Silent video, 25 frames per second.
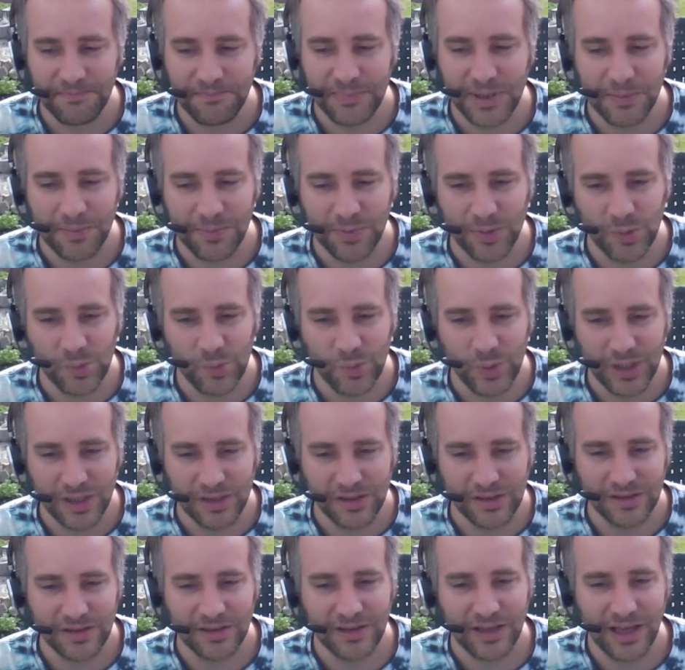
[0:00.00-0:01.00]
people
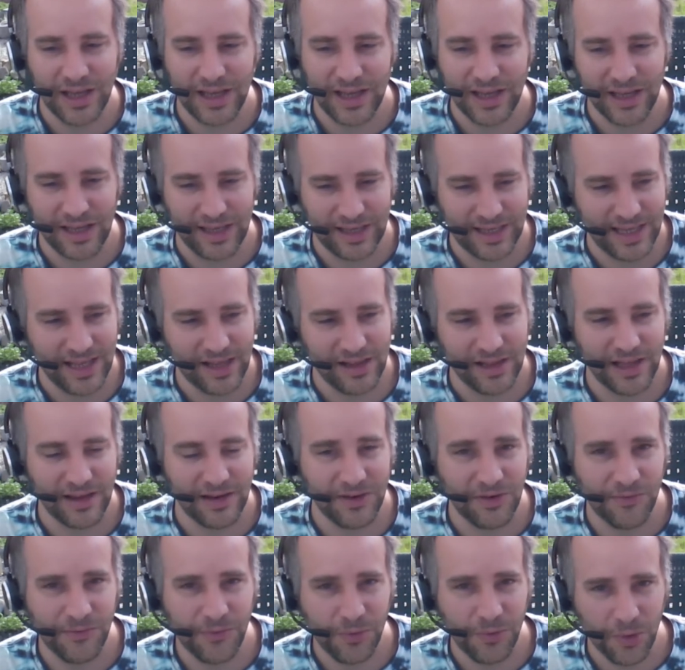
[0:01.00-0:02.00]
will yell
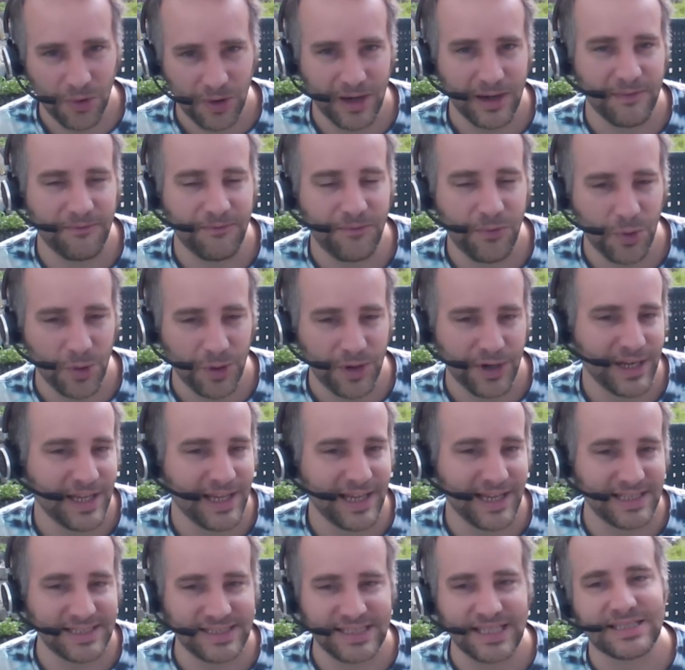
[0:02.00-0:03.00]
at you for it
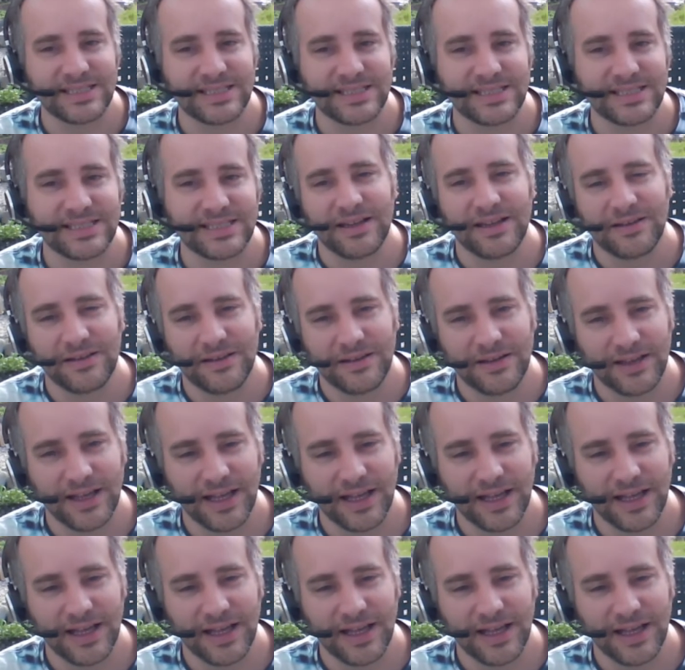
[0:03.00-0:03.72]
existing.